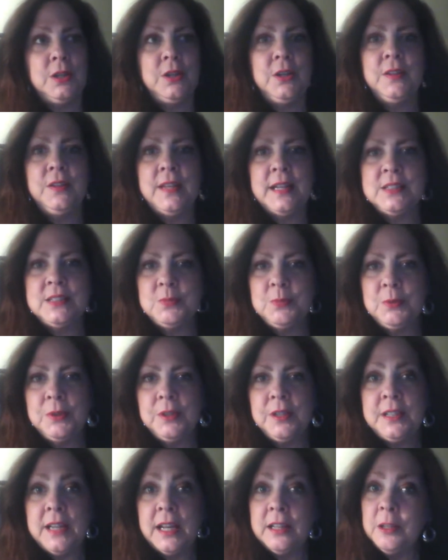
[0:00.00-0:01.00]
that's where
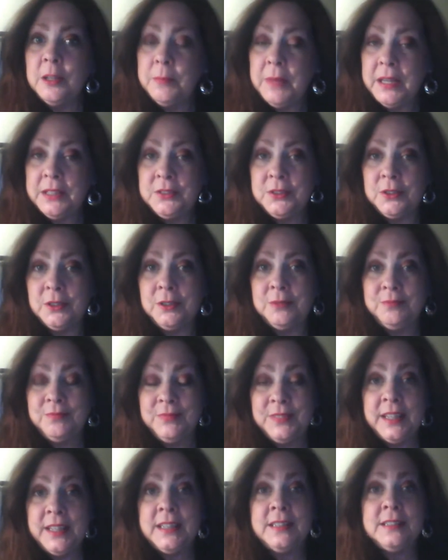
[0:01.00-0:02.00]
an elemental
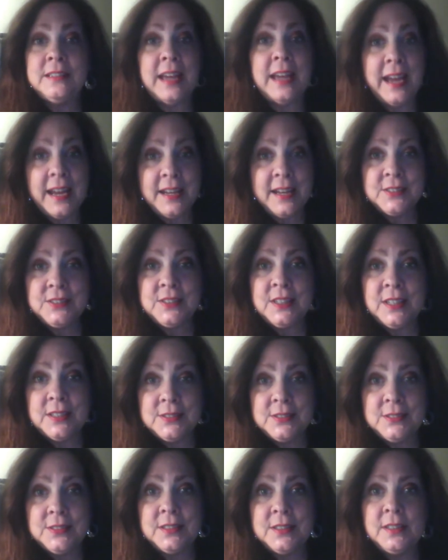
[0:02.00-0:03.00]
gained
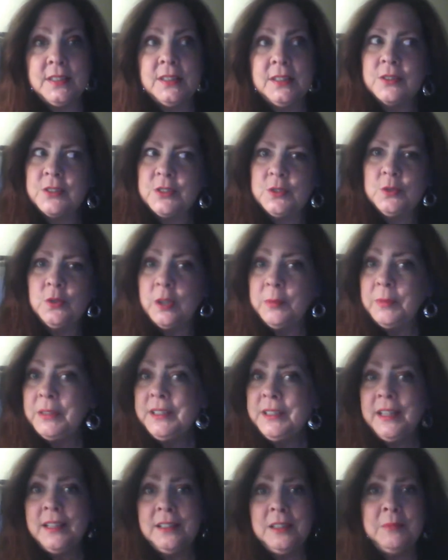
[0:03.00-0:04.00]
access to, because
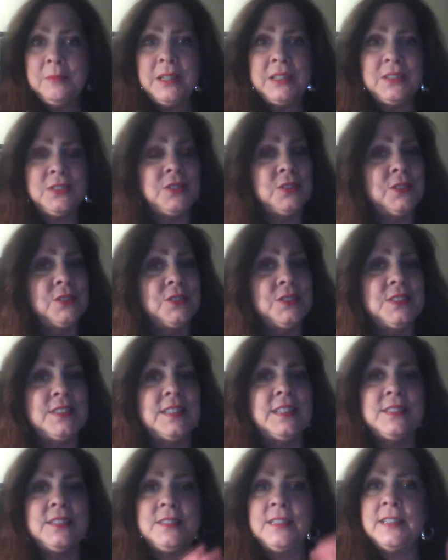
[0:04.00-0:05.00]
normally elementals,
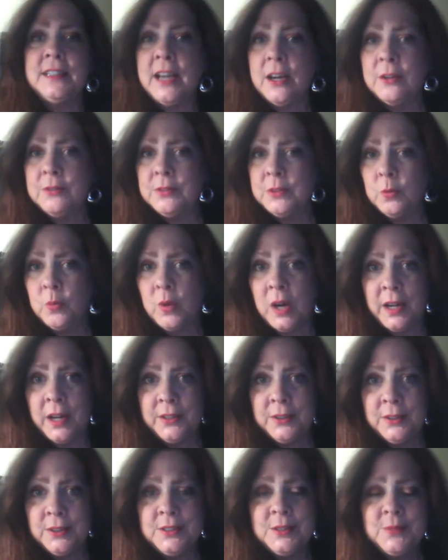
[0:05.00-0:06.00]
they stay out in the
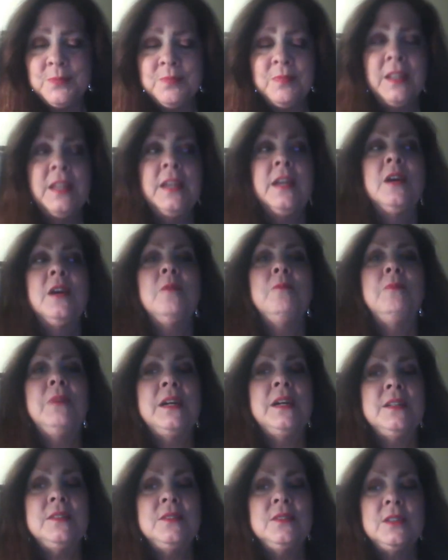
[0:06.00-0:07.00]
wild.
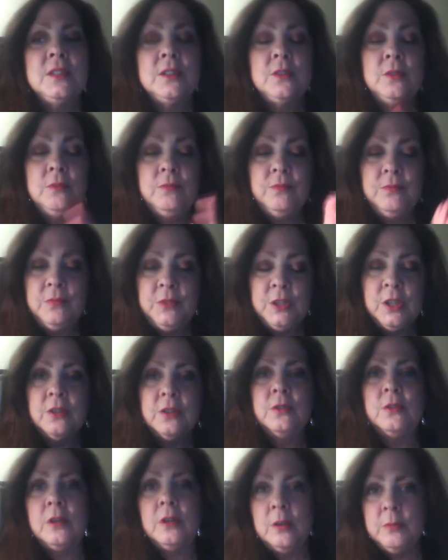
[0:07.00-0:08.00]
But the
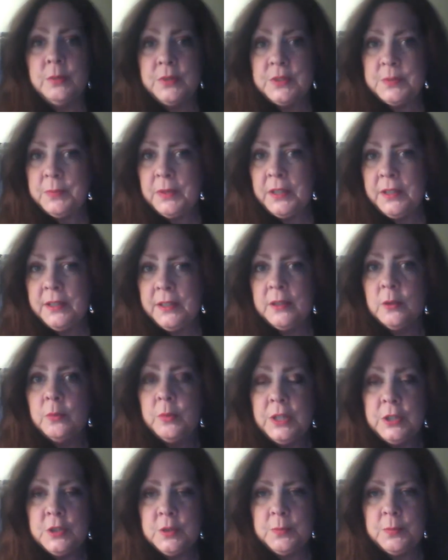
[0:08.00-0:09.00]
young girl was playing a
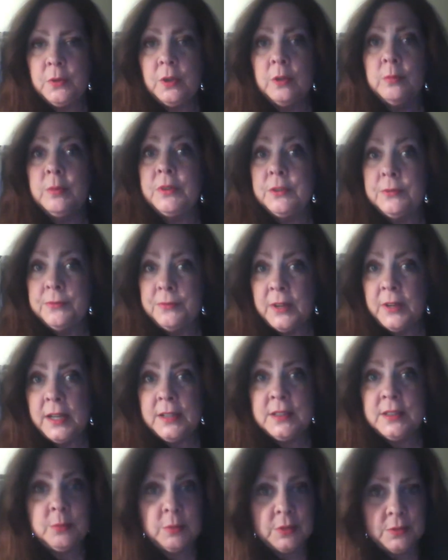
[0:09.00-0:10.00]
Ouija board with her
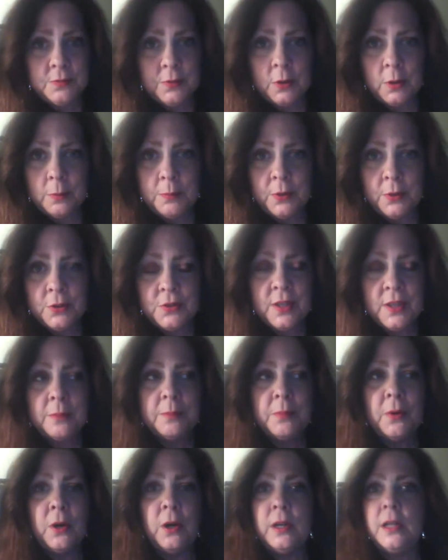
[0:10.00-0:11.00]
friends. It was for her birthday
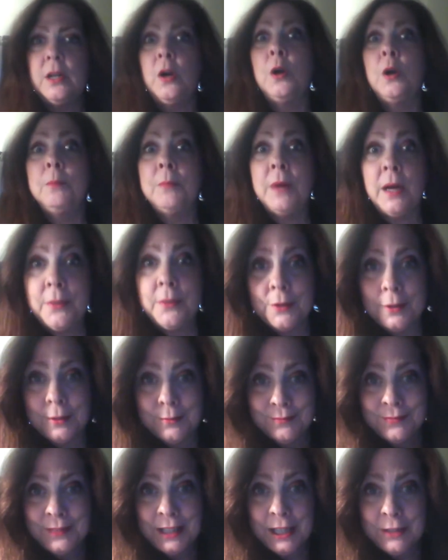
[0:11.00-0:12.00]
party. Her mother
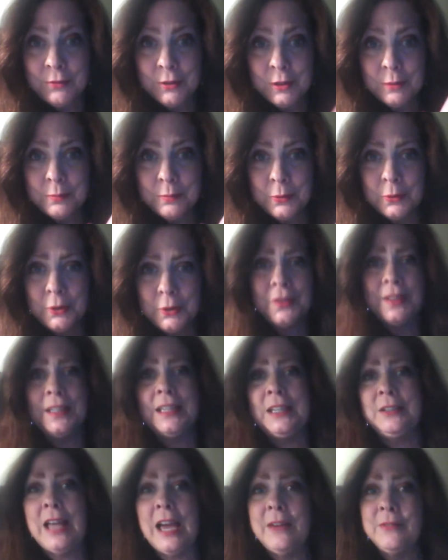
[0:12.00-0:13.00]
gave her the board
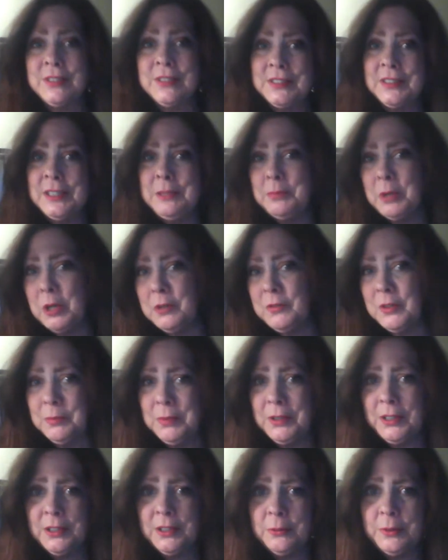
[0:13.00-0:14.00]
thinking, I'll have a sleepover
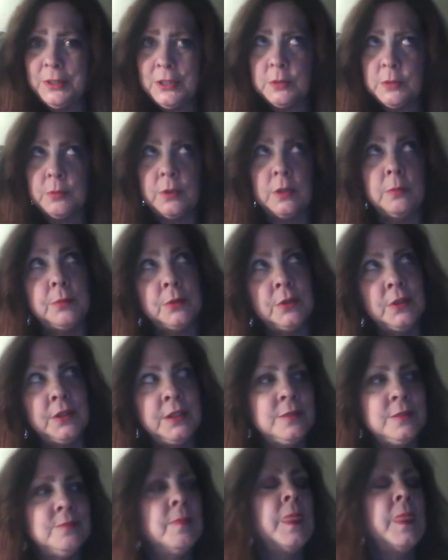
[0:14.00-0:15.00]
and play the Ouija board. Brilliant.